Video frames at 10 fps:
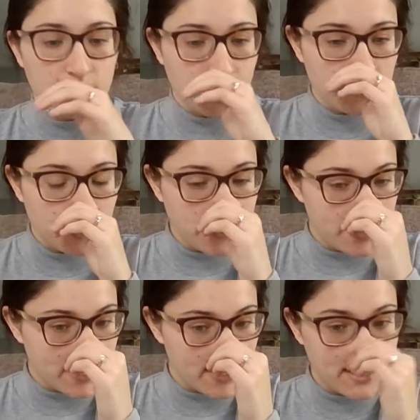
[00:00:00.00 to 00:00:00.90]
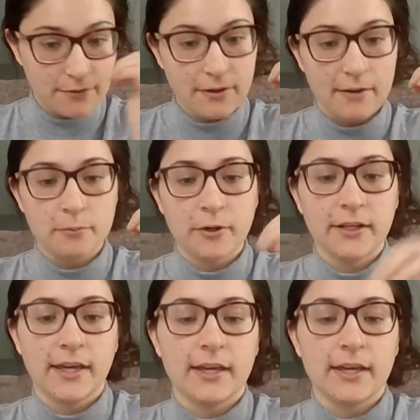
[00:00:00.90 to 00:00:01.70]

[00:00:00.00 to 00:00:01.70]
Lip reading: 3.6 to 5.8,